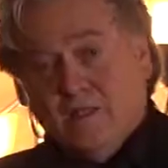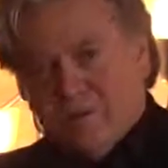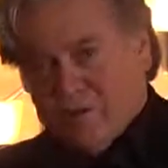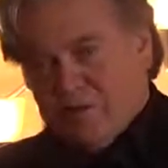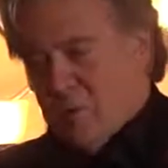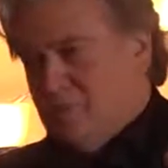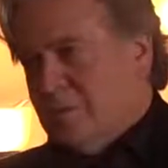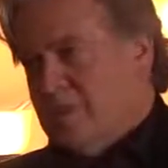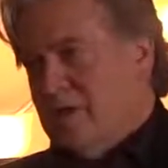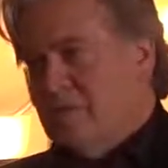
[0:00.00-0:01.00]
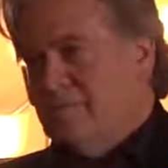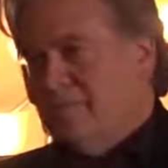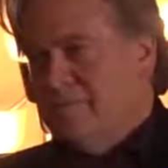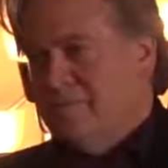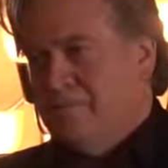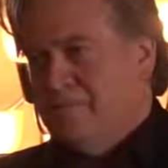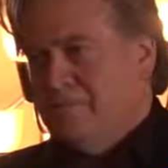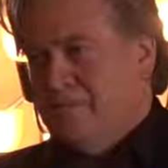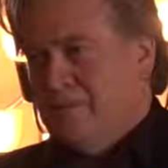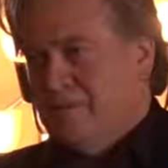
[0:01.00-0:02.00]
There are deplorables there,
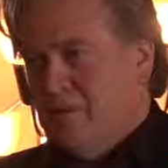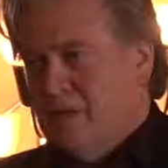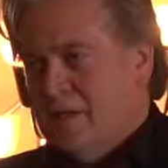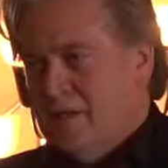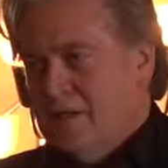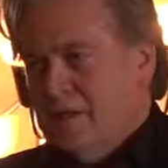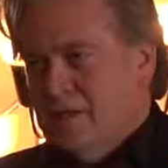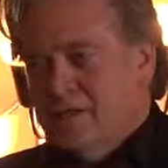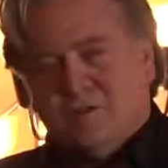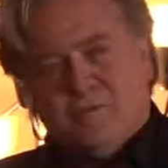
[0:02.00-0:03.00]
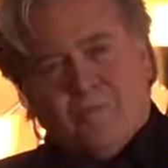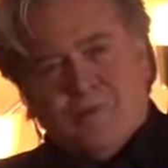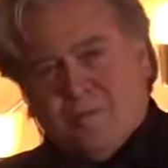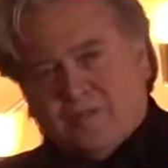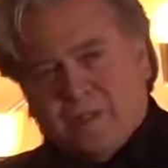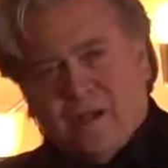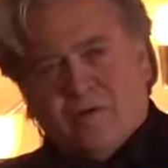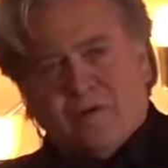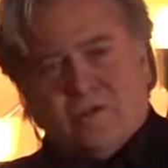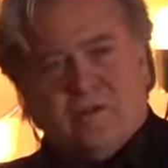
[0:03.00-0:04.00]
right? There's deplorables in
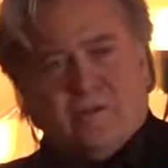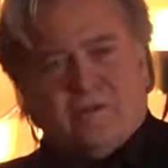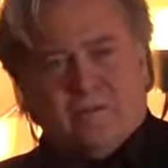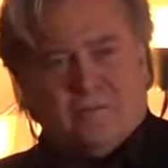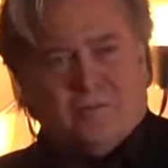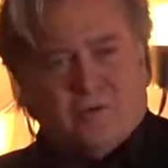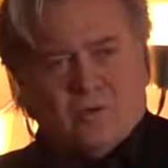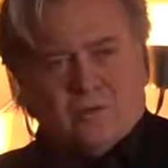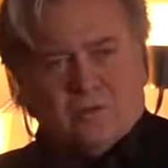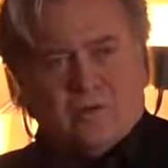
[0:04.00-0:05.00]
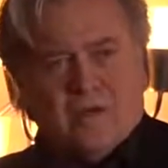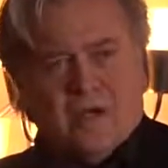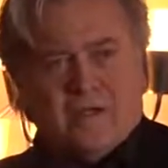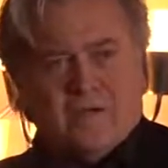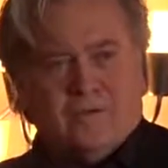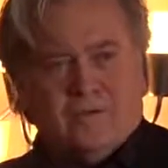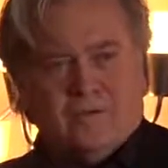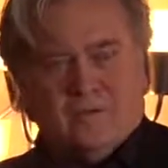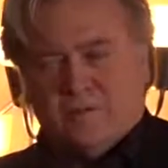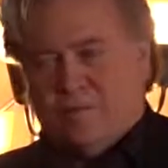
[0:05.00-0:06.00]
Arizona, there's deplorables in Ohio,
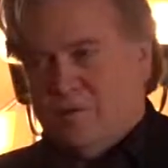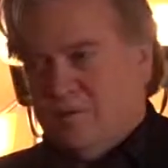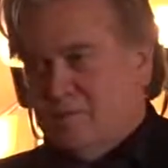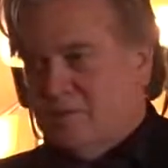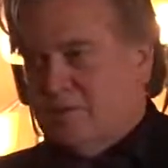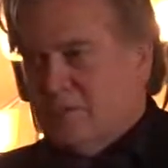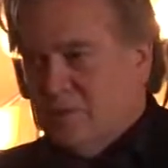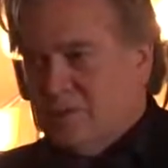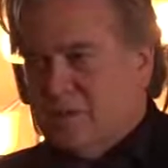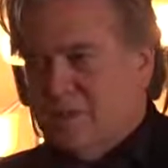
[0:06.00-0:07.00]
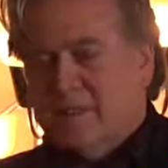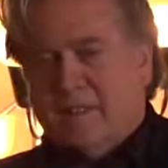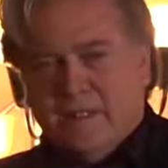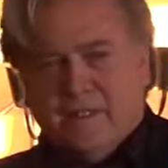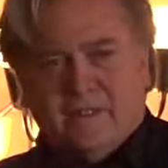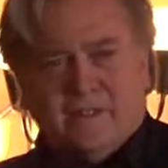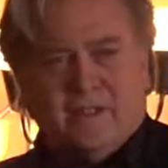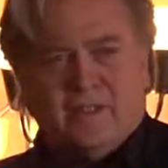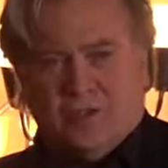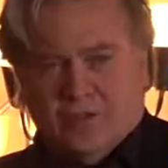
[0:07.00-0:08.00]
there's deplorables in Switzerland, in Italy,
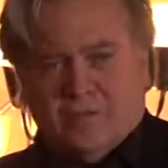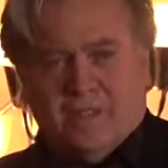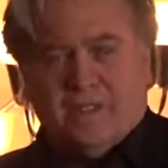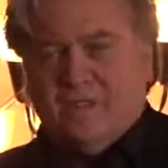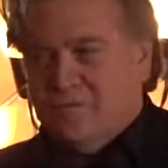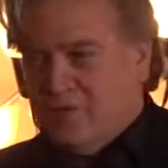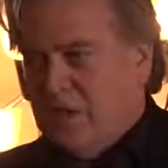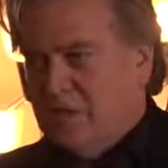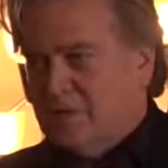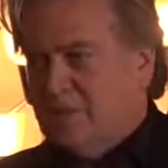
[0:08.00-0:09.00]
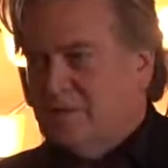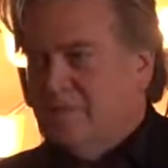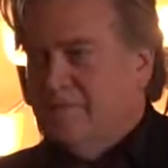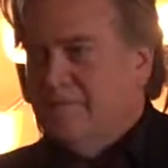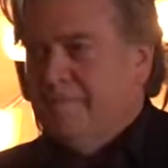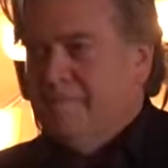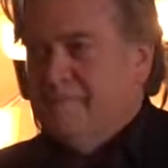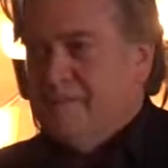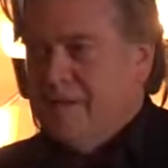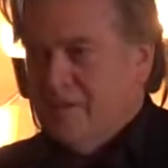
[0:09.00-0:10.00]
in Germany, in France,
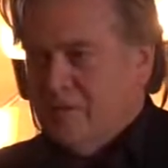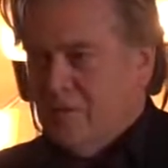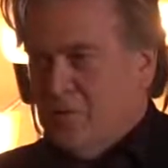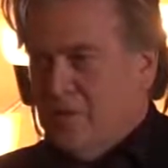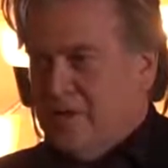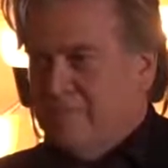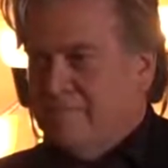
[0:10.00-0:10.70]
and here in Norway.